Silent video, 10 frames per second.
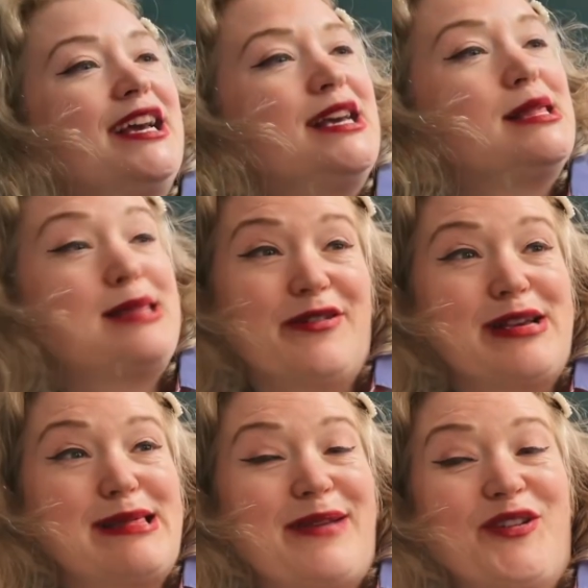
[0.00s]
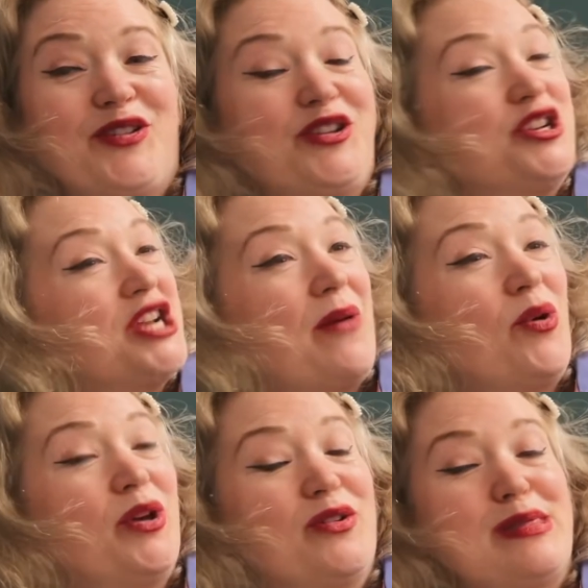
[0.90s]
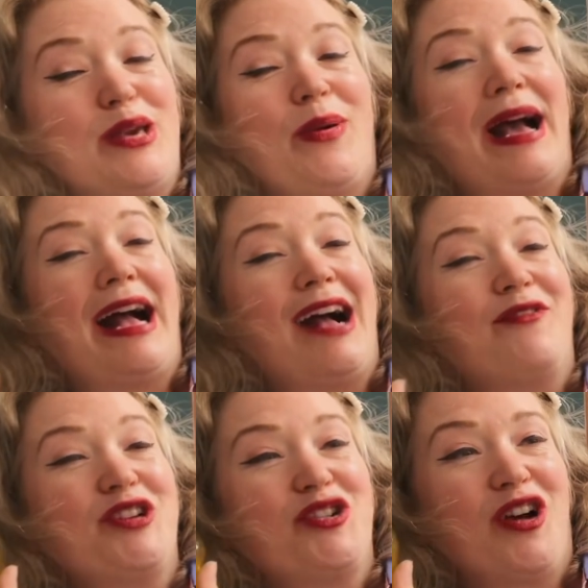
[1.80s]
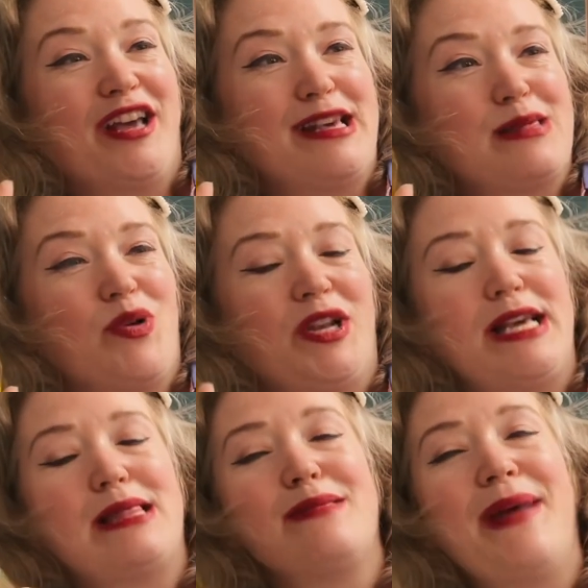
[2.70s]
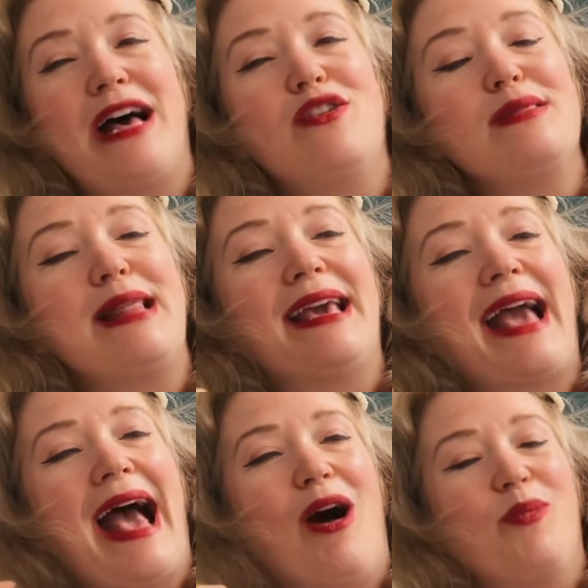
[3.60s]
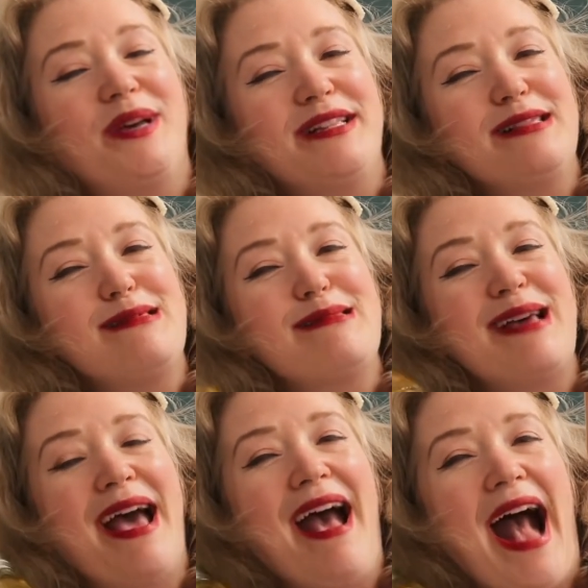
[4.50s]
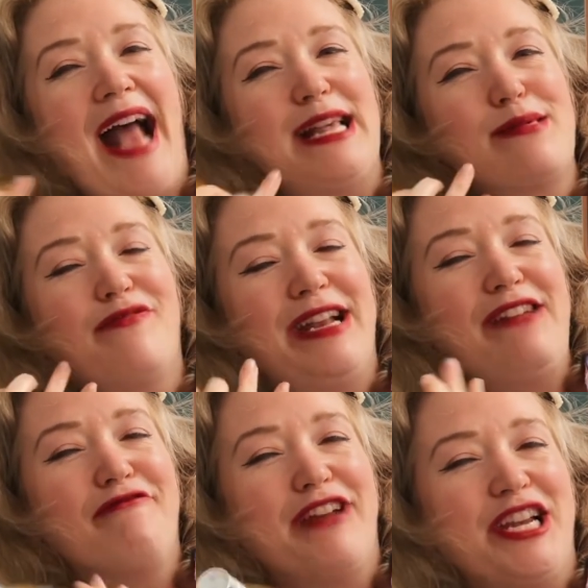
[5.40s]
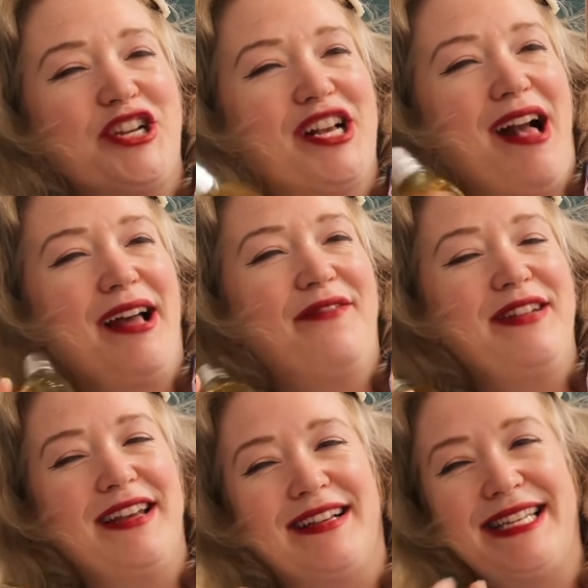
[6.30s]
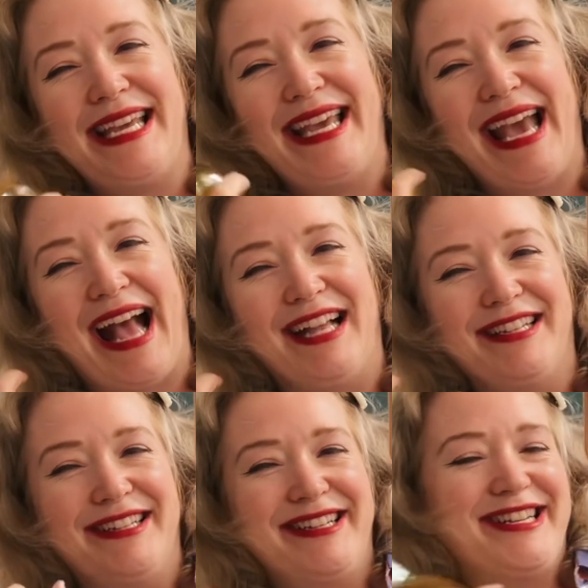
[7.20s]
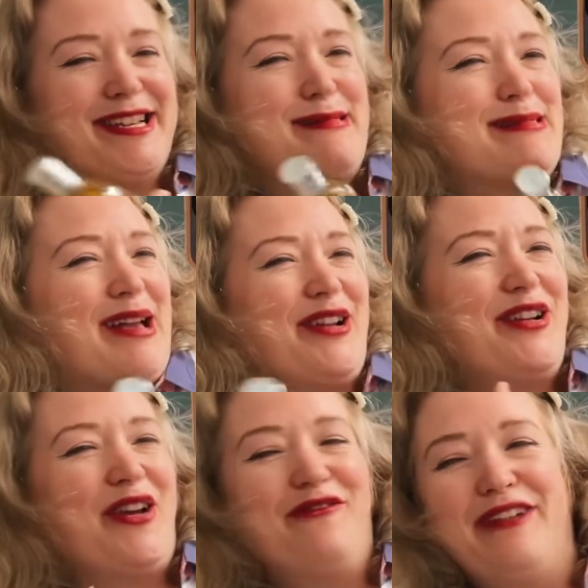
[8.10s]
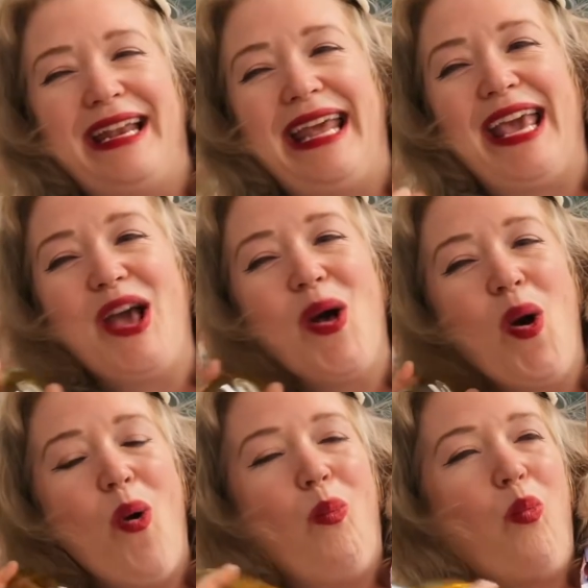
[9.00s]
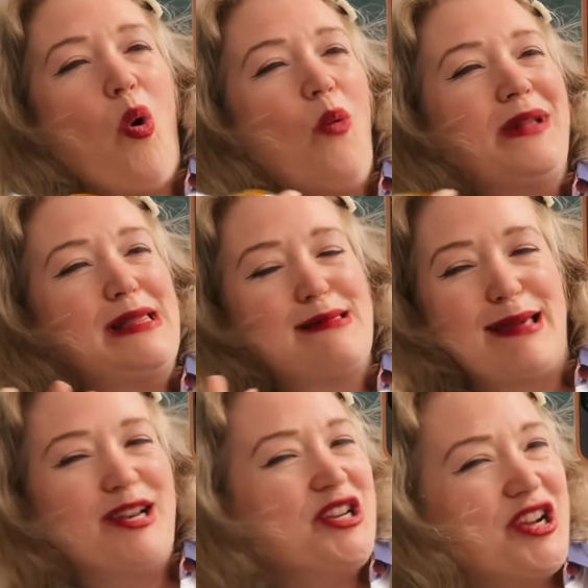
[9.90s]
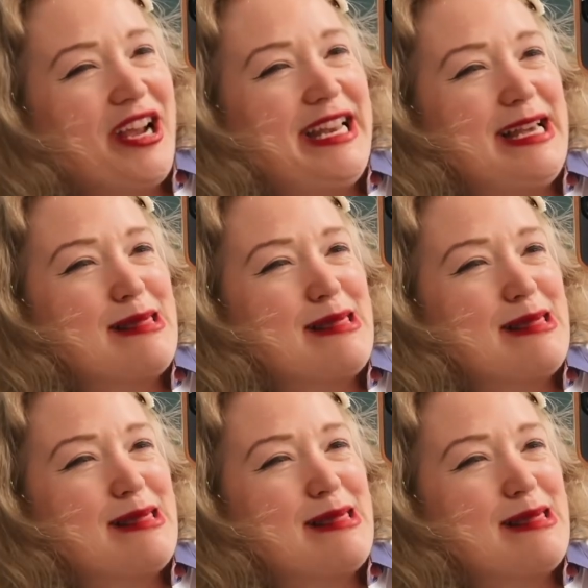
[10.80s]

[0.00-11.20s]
Seriously, if you're new to shower oils, you have to try this one. It smells like almonds and it's really rich and kind of nutty and just, I don't know, really warm and sunshiny as